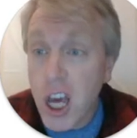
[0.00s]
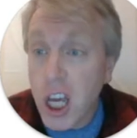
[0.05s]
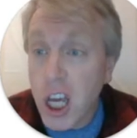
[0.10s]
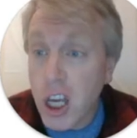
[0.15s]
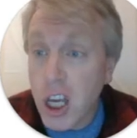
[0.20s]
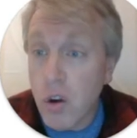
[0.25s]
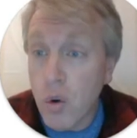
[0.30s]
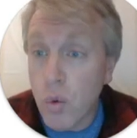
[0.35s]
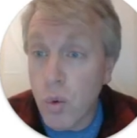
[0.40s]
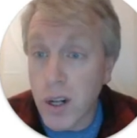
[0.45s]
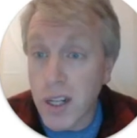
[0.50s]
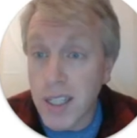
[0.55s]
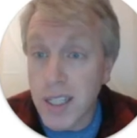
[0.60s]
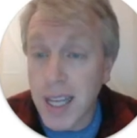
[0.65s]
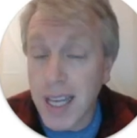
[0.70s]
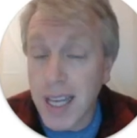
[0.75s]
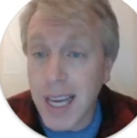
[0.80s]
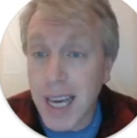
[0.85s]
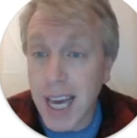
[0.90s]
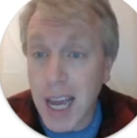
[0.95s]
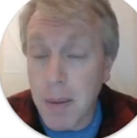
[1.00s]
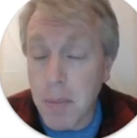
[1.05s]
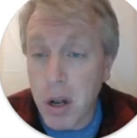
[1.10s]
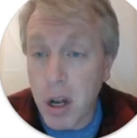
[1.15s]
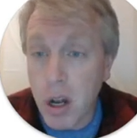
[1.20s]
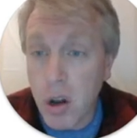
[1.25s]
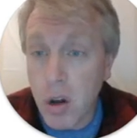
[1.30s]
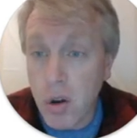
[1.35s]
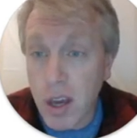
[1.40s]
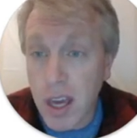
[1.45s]
You'd want to keep
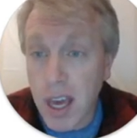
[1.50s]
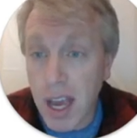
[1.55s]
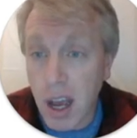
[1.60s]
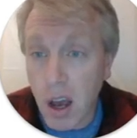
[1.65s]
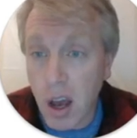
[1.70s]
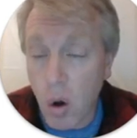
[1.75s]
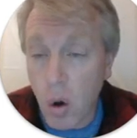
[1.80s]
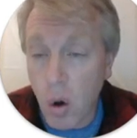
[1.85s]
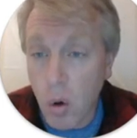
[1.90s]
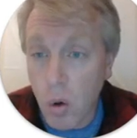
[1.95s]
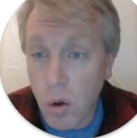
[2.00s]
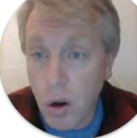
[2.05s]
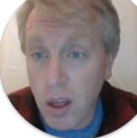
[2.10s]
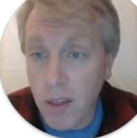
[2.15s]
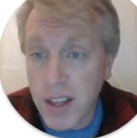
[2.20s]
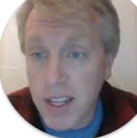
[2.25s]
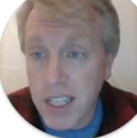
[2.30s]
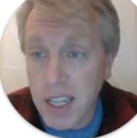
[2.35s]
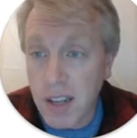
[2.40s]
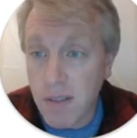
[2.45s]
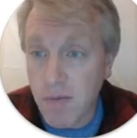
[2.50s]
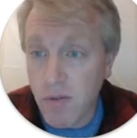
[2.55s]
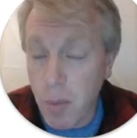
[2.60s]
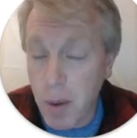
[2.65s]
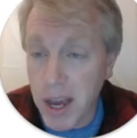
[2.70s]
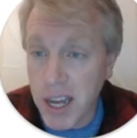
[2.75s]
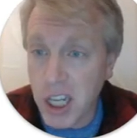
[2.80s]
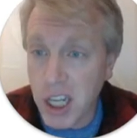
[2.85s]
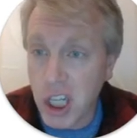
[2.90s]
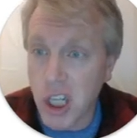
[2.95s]
looking at all of this
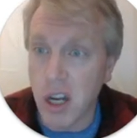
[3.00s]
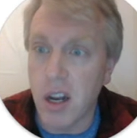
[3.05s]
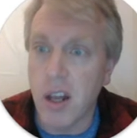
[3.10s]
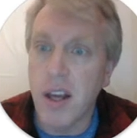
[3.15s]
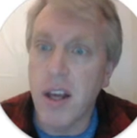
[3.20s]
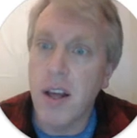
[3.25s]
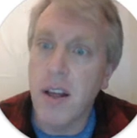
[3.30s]
information.